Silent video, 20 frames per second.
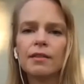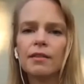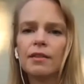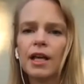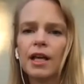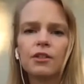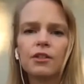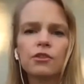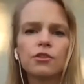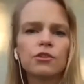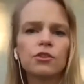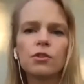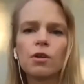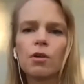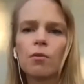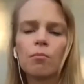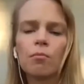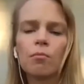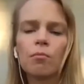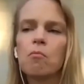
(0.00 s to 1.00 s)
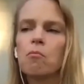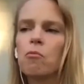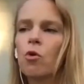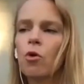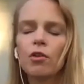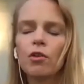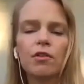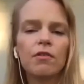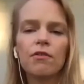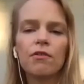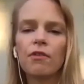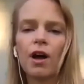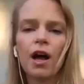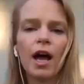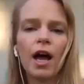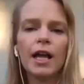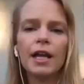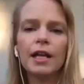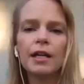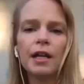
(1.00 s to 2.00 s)
that's more than
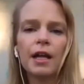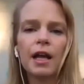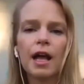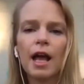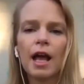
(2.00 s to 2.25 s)
fine